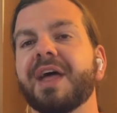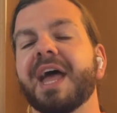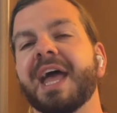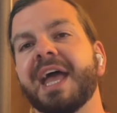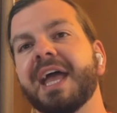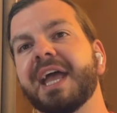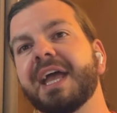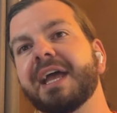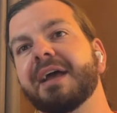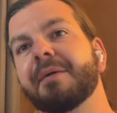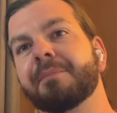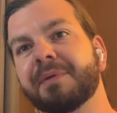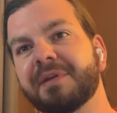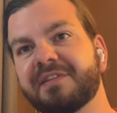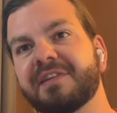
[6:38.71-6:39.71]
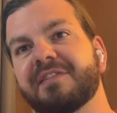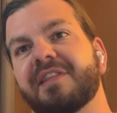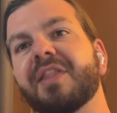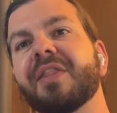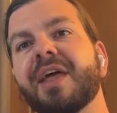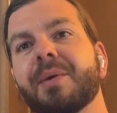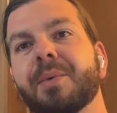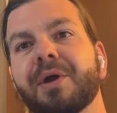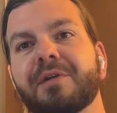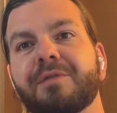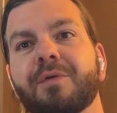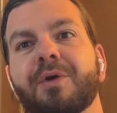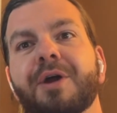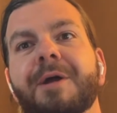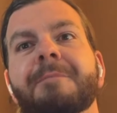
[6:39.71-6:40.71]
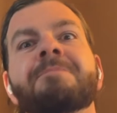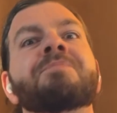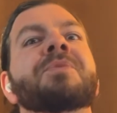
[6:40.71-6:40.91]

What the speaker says: a business that they work for